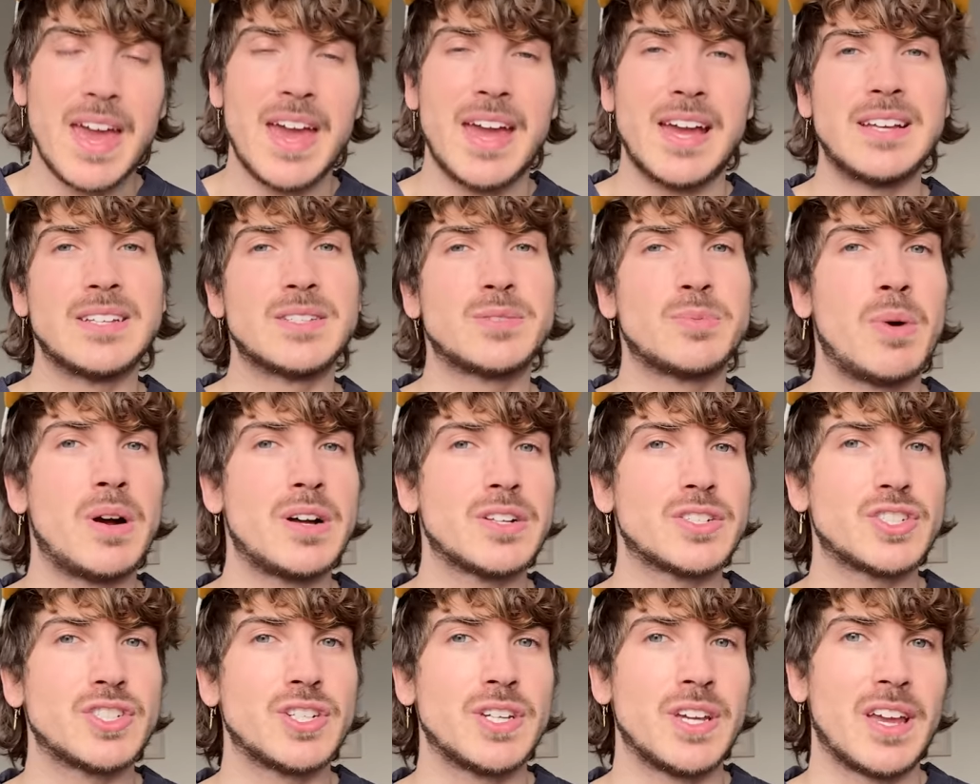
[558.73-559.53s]
is
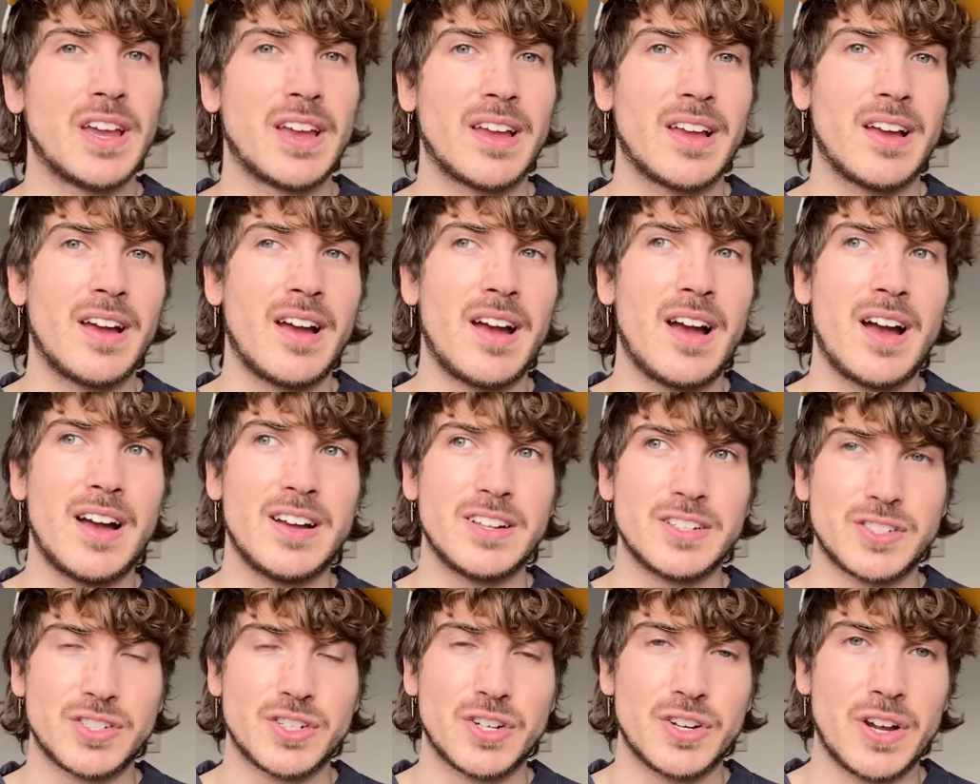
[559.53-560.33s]
watching
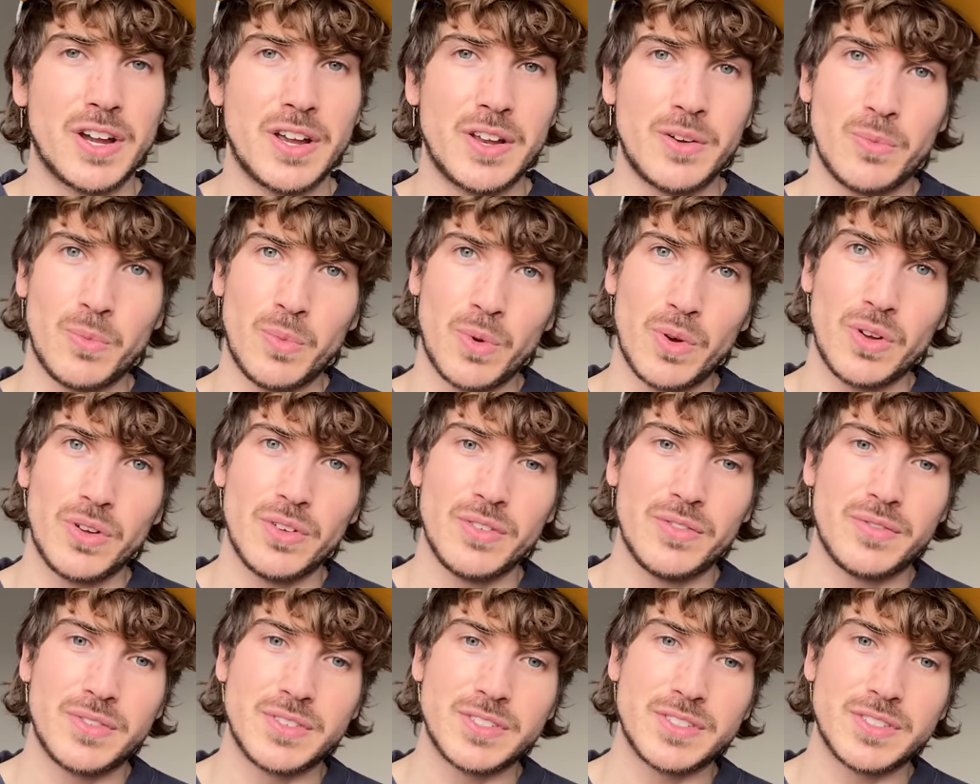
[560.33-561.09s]
Hunter and Wolf.